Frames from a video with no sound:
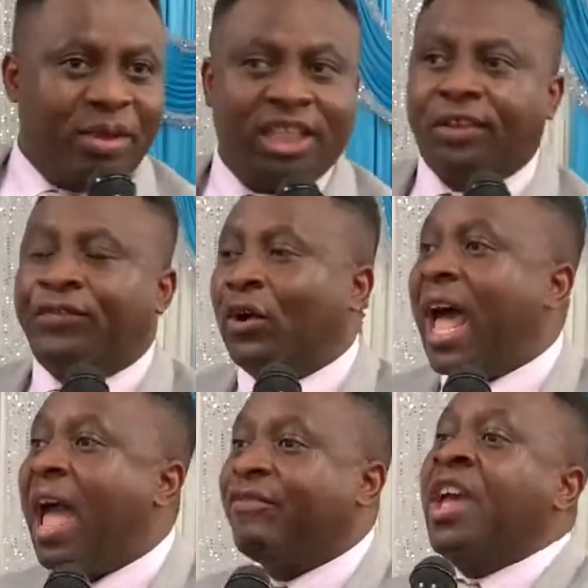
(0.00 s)
busy for
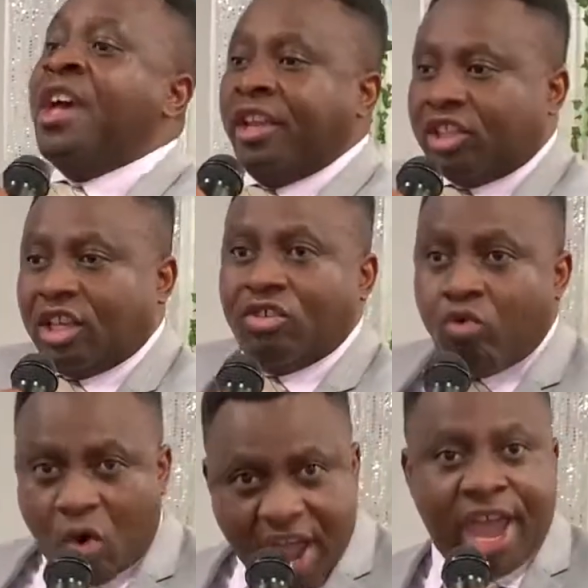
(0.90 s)
life is the
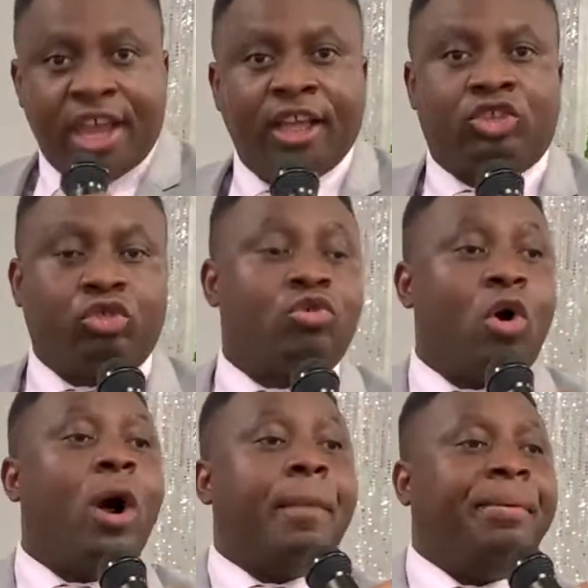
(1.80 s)
way to
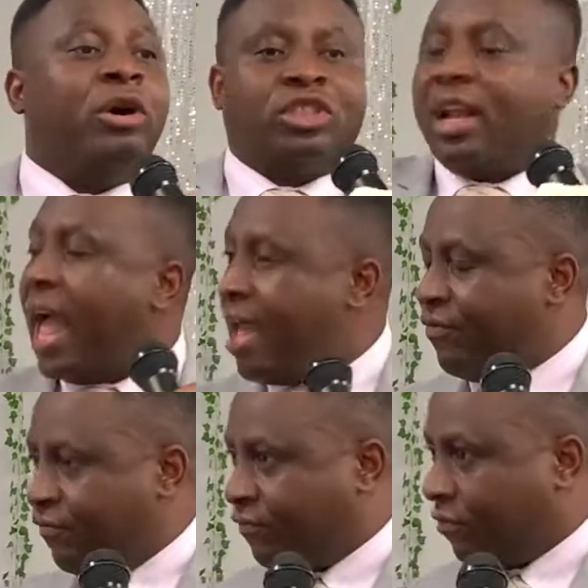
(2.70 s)
go about
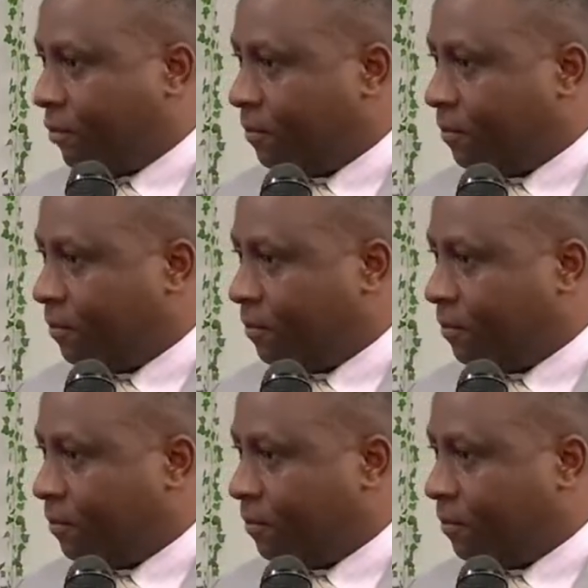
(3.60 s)
life.